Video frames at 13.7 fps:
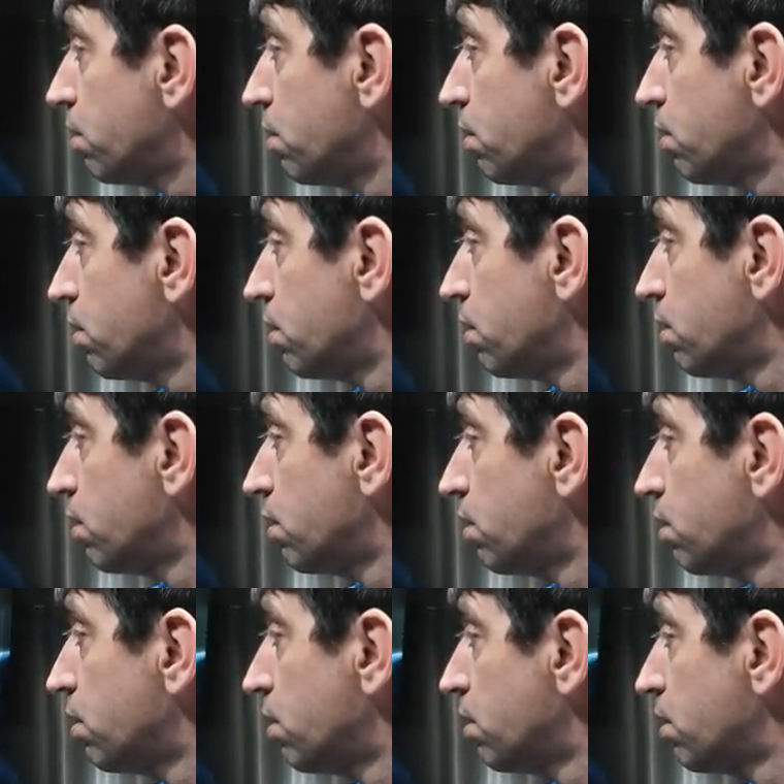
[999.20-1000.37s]

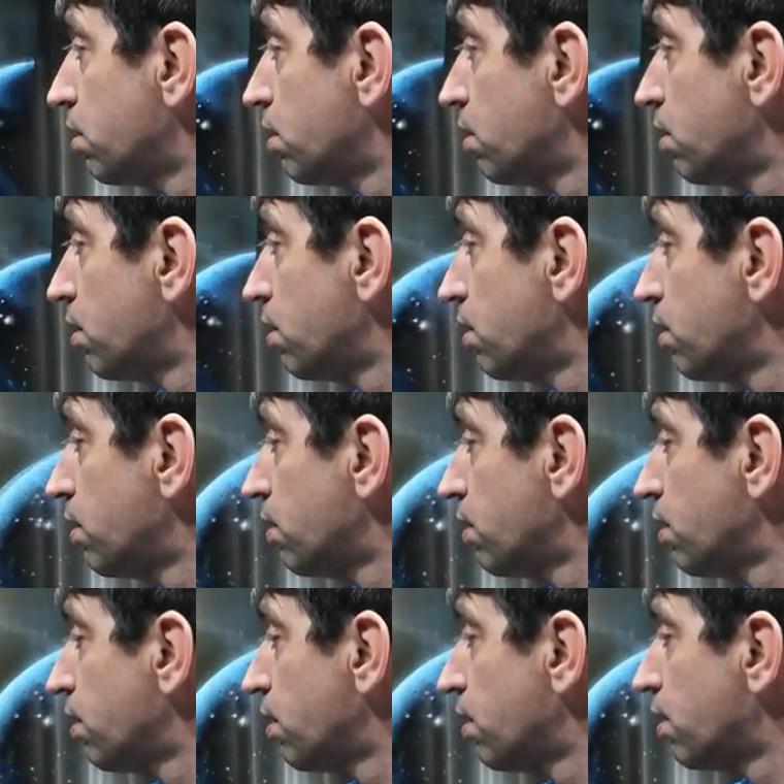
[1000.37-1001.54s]

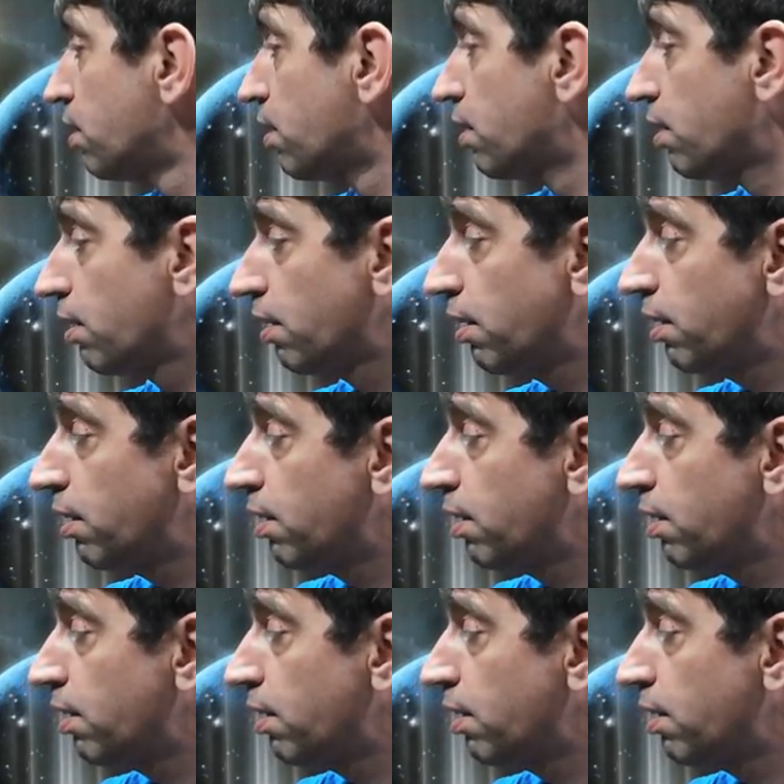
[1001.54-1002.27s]
Nothing is said.